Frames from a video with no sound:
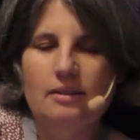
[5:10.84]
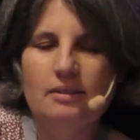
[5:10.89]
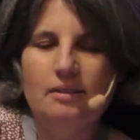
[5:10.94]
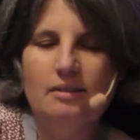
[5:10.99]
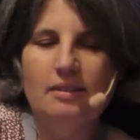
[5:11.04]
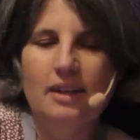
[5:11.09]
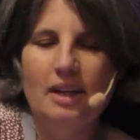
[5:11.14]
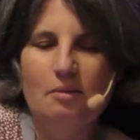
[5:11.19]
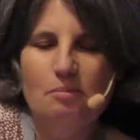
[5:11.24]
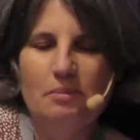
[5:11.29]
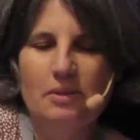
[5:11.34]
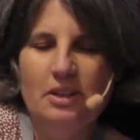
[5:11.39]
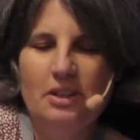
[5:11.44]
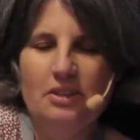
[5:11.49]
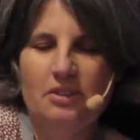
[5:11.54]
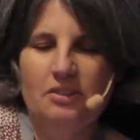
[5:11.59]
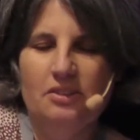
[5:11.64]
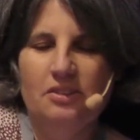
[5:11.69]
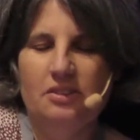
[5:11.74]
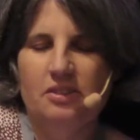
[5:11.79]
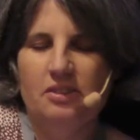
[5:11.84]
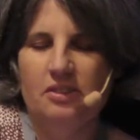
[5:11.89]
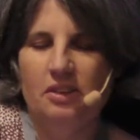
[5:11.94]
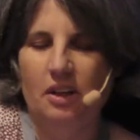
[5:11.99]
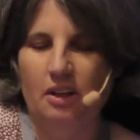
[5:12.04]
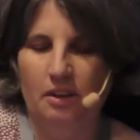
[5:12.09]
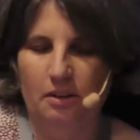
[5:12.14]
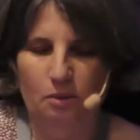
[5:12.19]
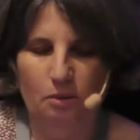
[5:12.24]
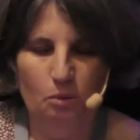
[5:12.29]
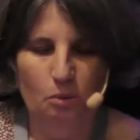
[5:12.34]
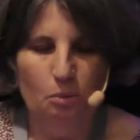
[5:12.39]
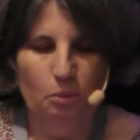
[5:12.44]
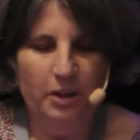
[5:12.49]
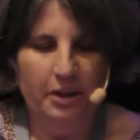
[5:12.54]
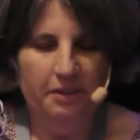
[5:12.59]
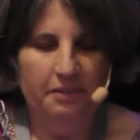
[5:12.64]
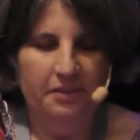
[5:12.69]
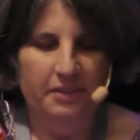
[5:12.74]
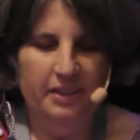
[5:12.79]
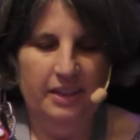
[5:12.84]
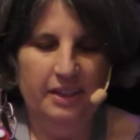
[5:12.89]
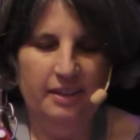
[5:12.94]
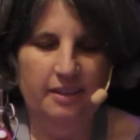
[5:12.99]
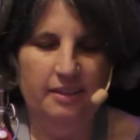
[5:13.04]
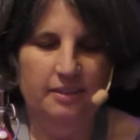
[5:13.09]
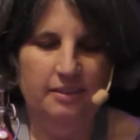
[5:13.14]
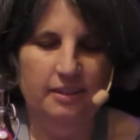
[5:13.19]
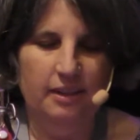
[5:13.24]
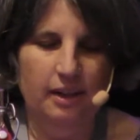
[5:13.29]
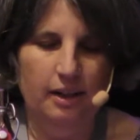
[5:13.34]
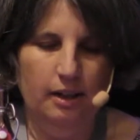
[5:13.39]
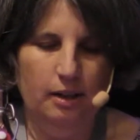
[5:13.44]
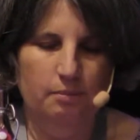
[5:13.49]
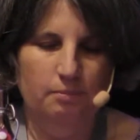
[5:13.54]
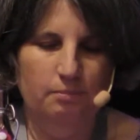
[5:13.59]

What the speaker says: so let me start with these